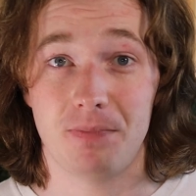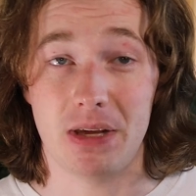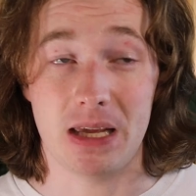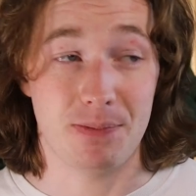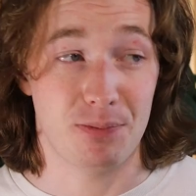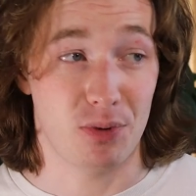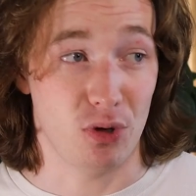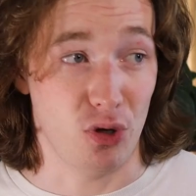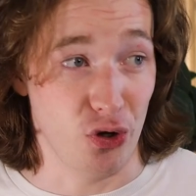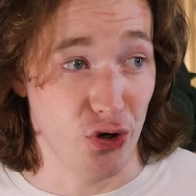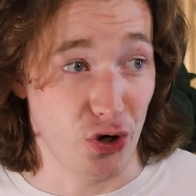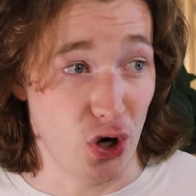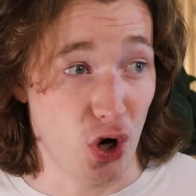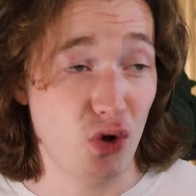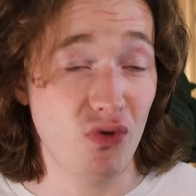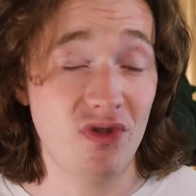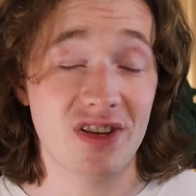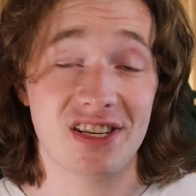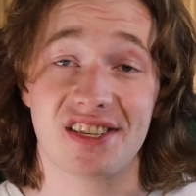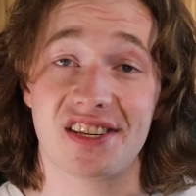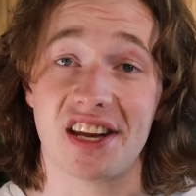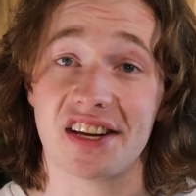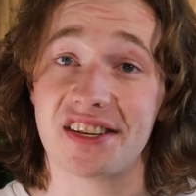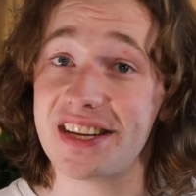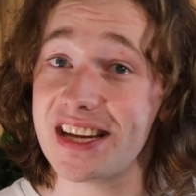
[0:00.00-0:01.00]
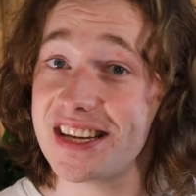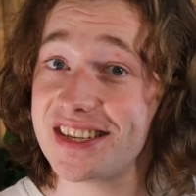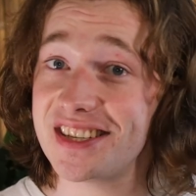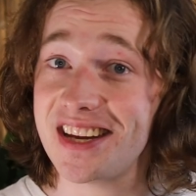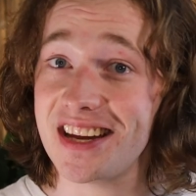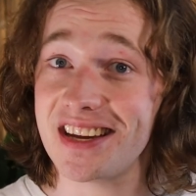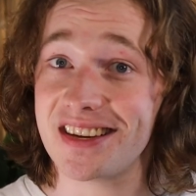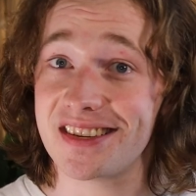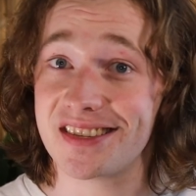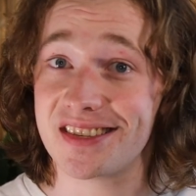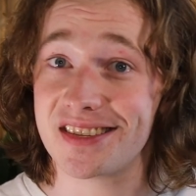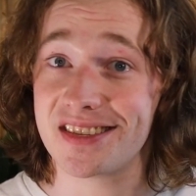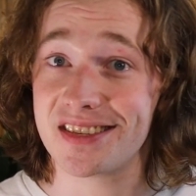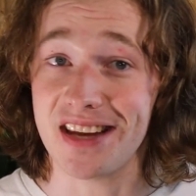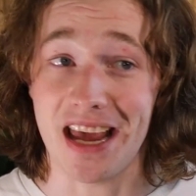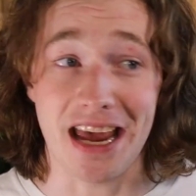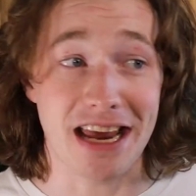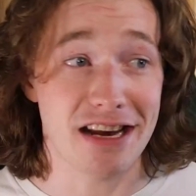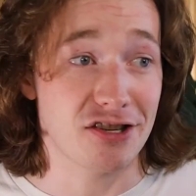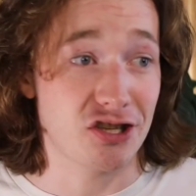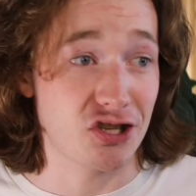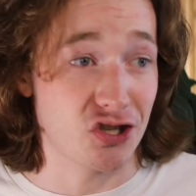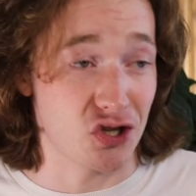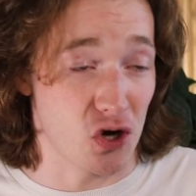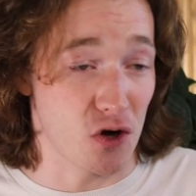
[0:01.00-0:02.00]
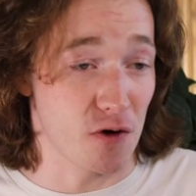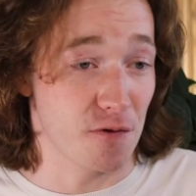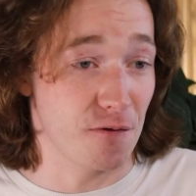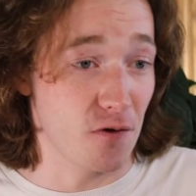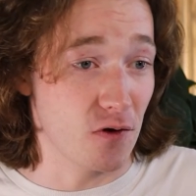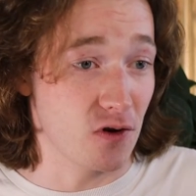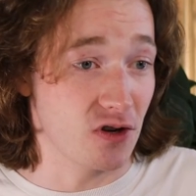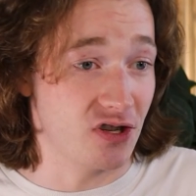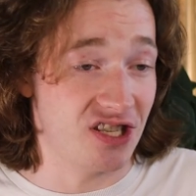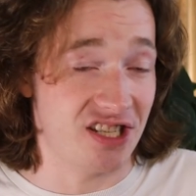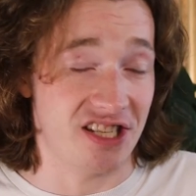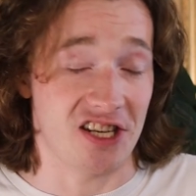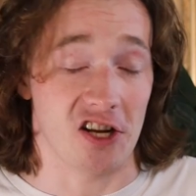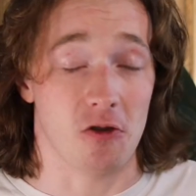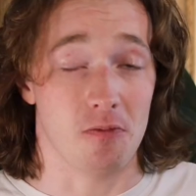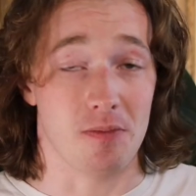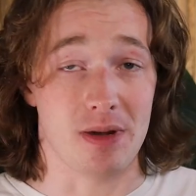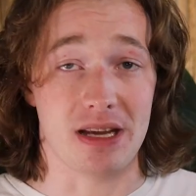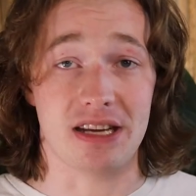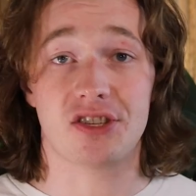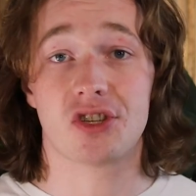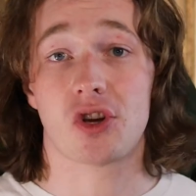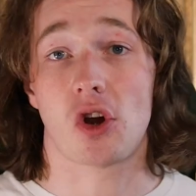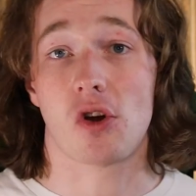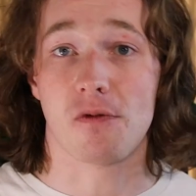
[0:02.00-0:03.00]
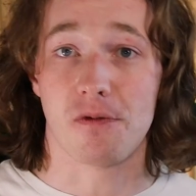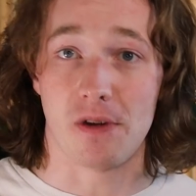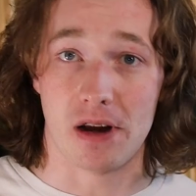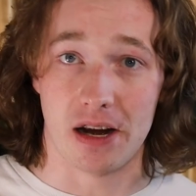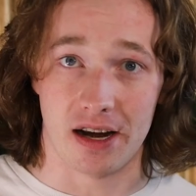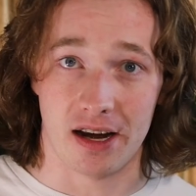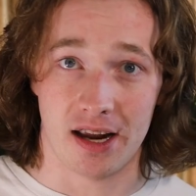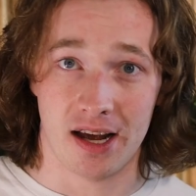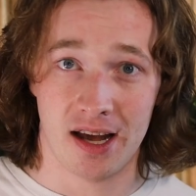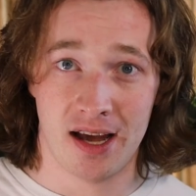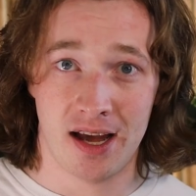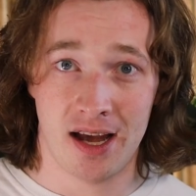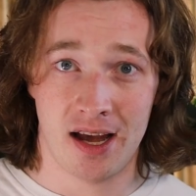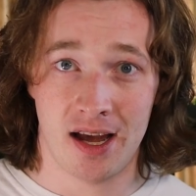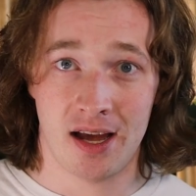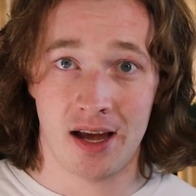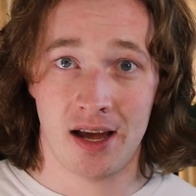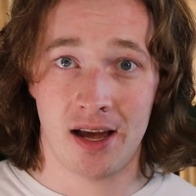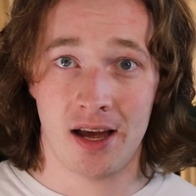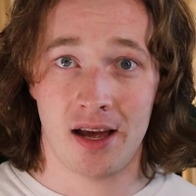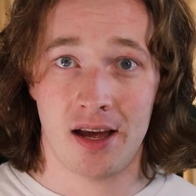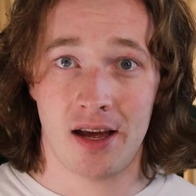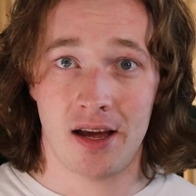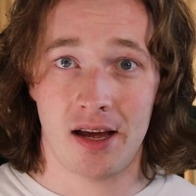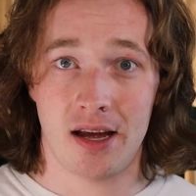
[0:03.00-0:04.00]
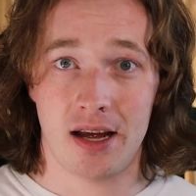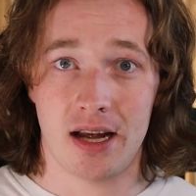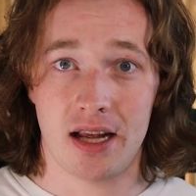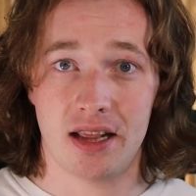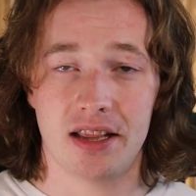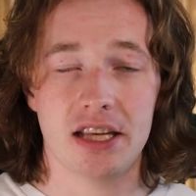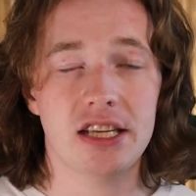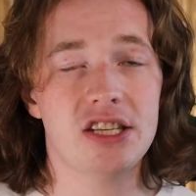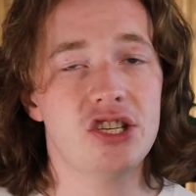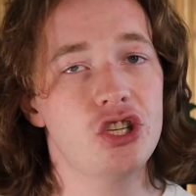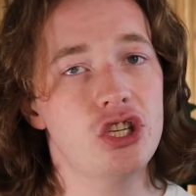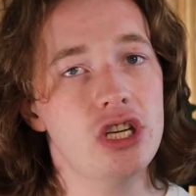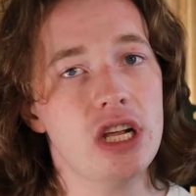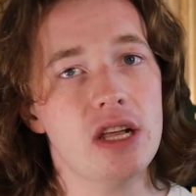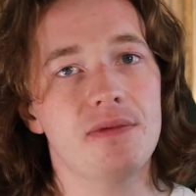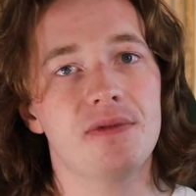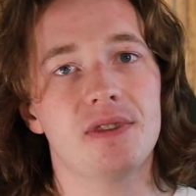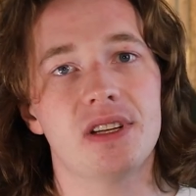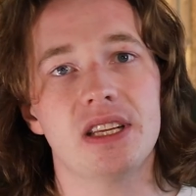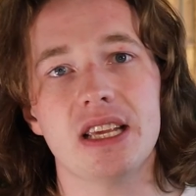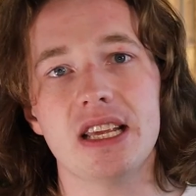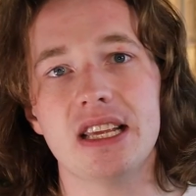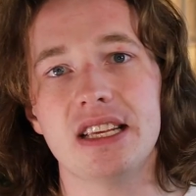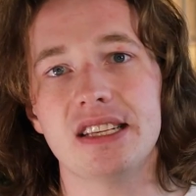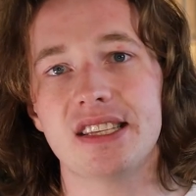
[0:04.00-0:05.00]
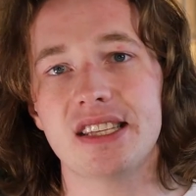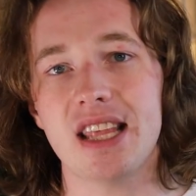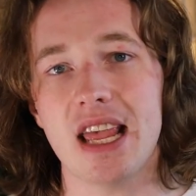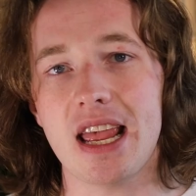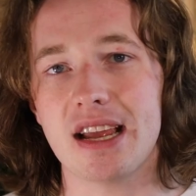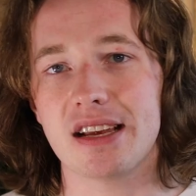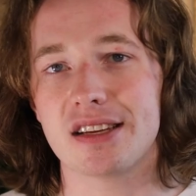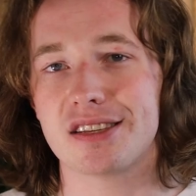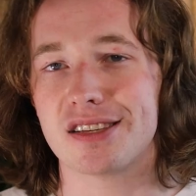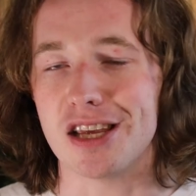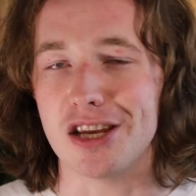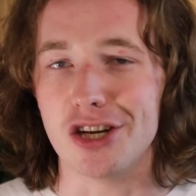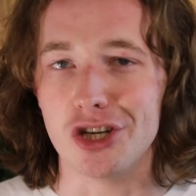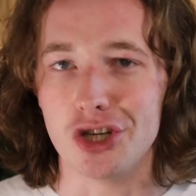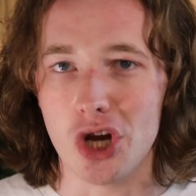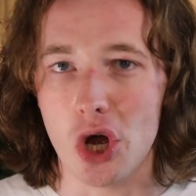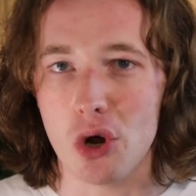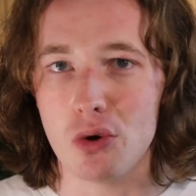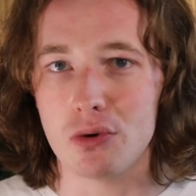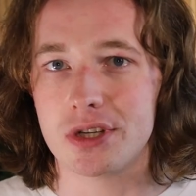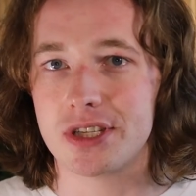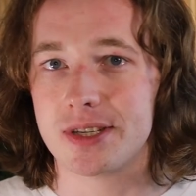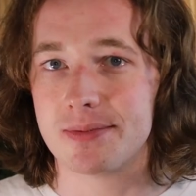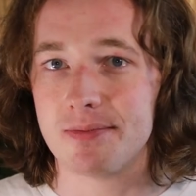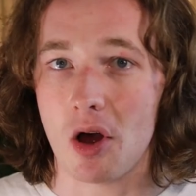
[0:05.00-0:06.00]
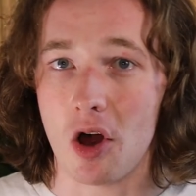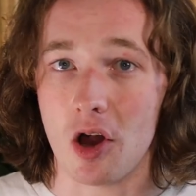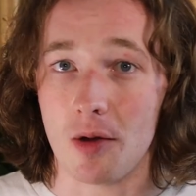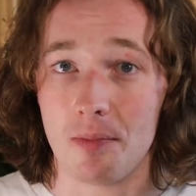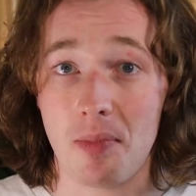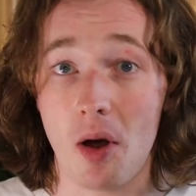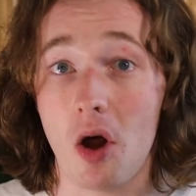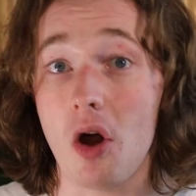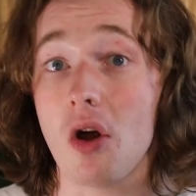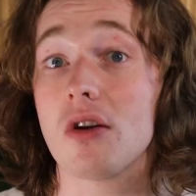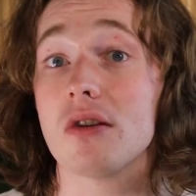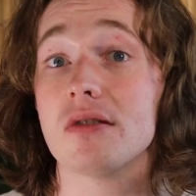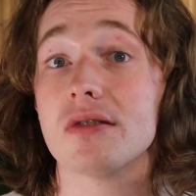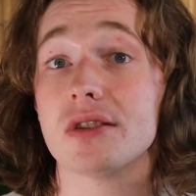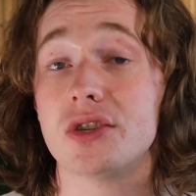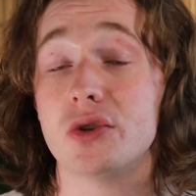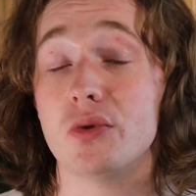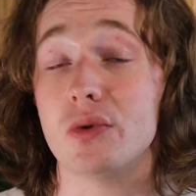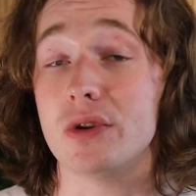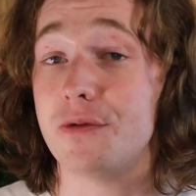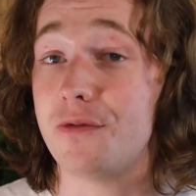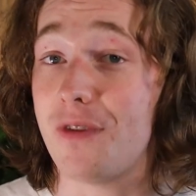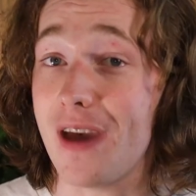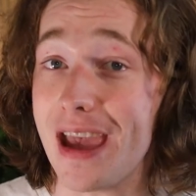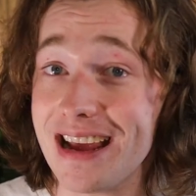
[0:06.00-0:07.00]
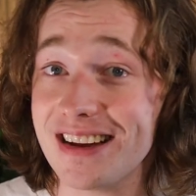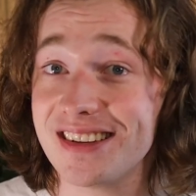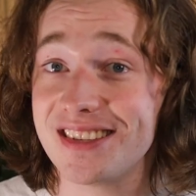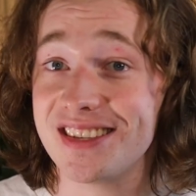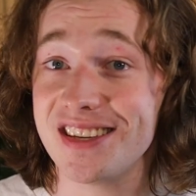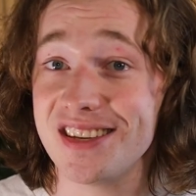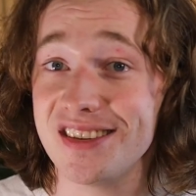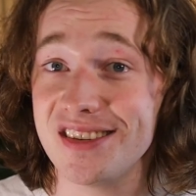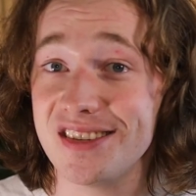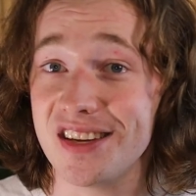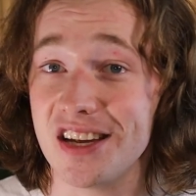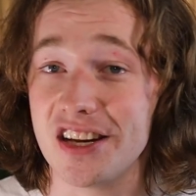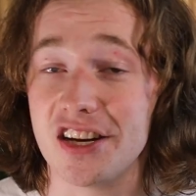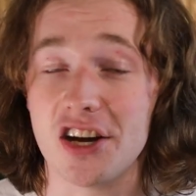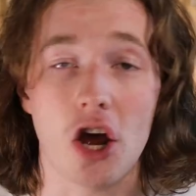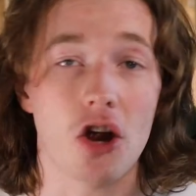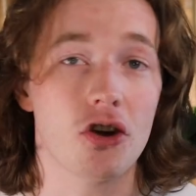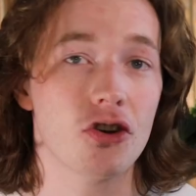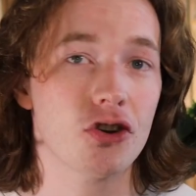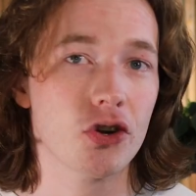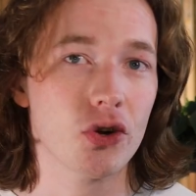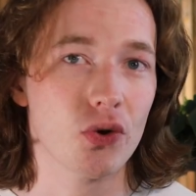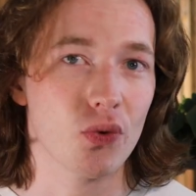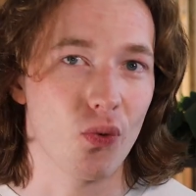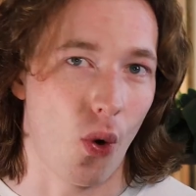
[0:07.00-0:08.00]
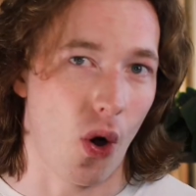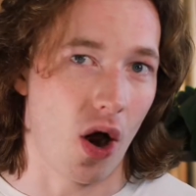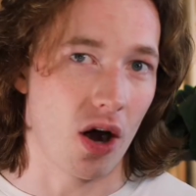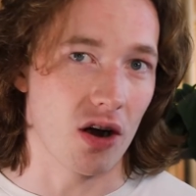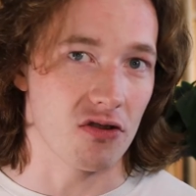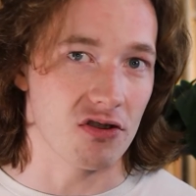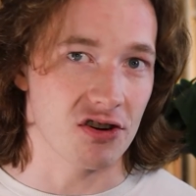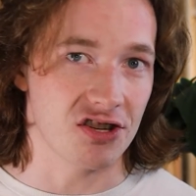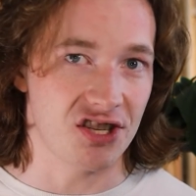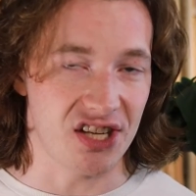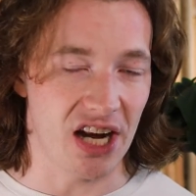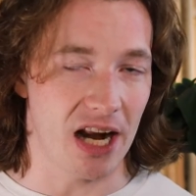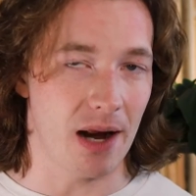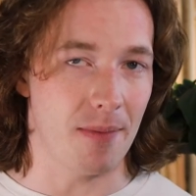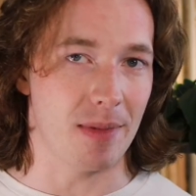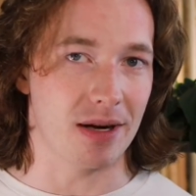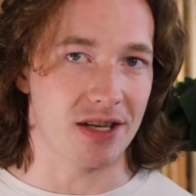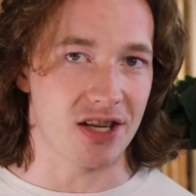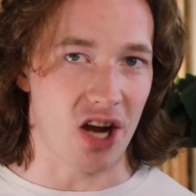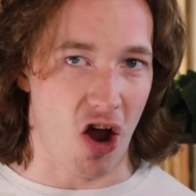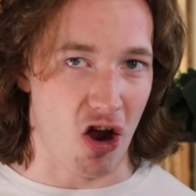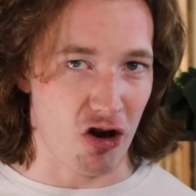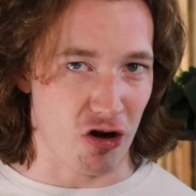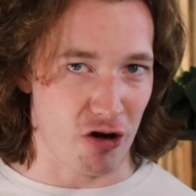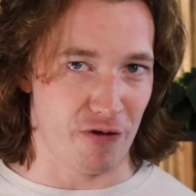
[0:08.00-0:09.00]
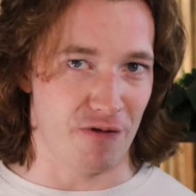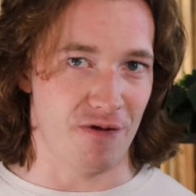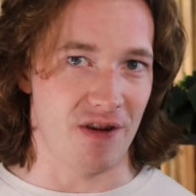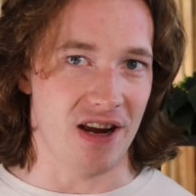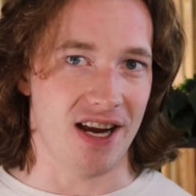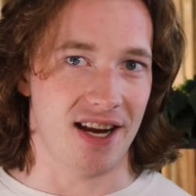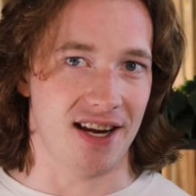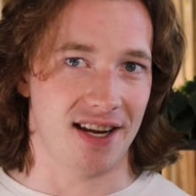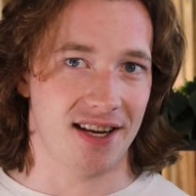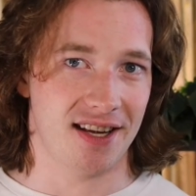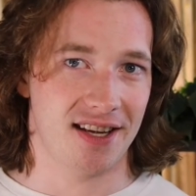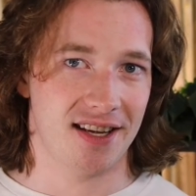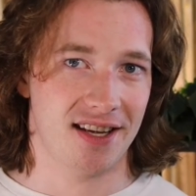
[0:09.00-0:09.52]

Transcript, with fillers: People know the statistics, and surfers still be surfing. This shift is thanks in no small part to advances in underwater cinematography.